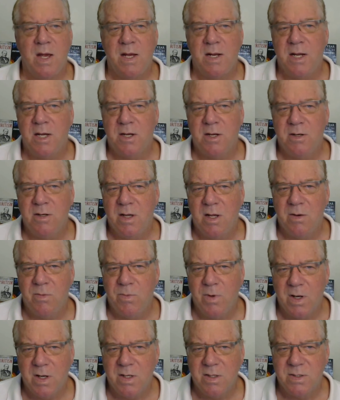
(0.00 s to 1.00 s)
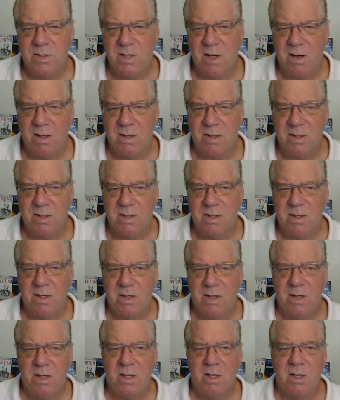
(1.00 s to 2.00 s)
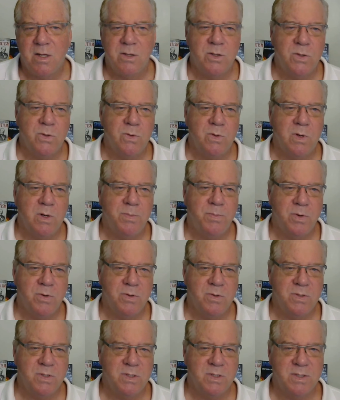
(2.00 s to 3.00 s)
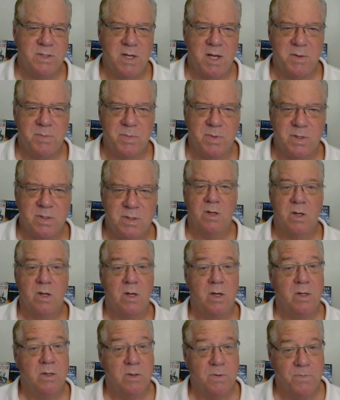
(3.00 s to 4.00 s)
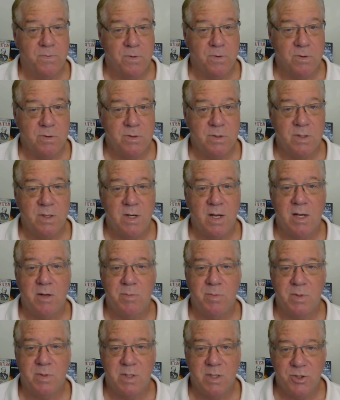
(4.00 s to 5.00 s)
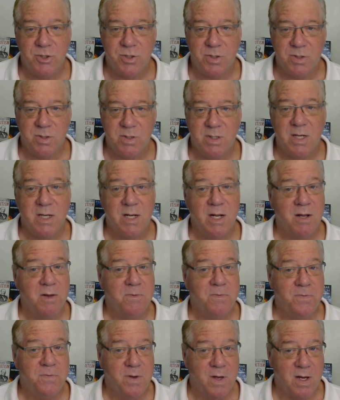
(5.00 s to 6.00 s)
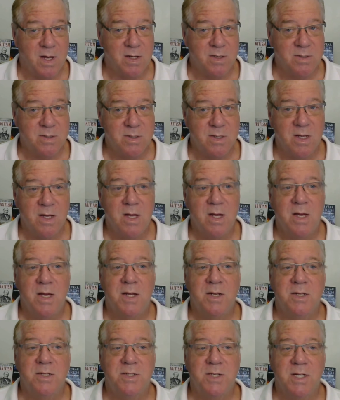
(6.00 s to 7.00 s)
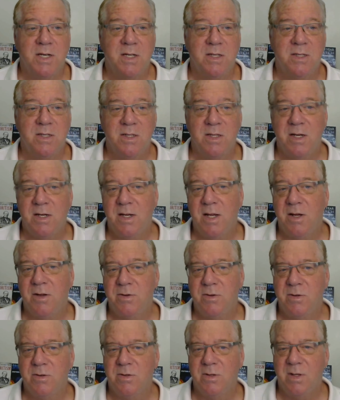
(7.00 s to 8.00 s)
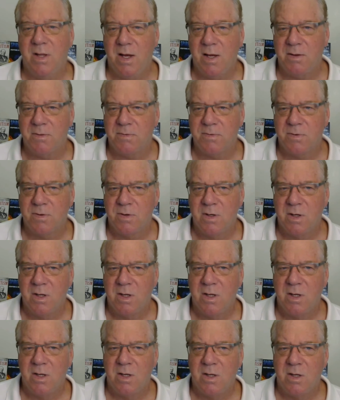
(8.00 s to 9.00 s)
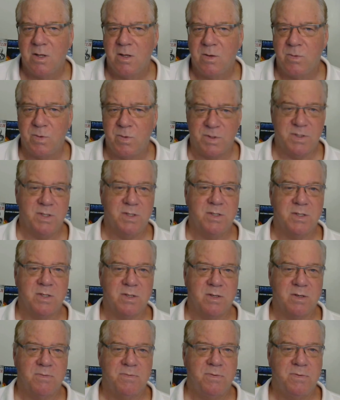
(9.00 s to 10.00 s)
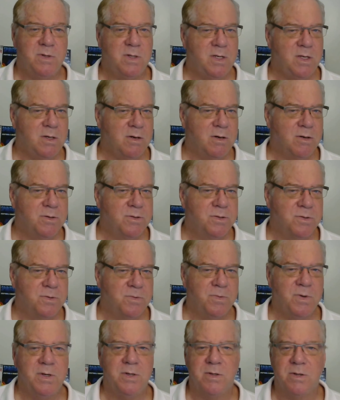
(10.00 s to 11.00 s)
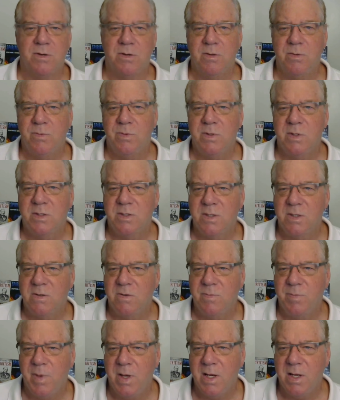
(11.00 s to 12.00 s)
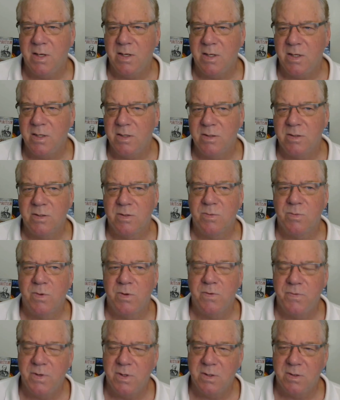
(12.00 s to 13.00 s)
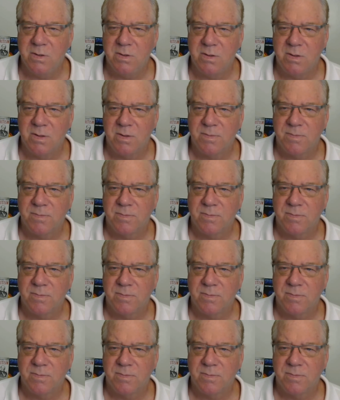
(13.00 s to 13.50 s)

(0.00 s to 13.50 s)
And I could not reconcile it. Two opposing statements the first, an admonition to get out fast, and the second, to lay down your life. Which is it, flee or surrender, when the Son of Man is revealed?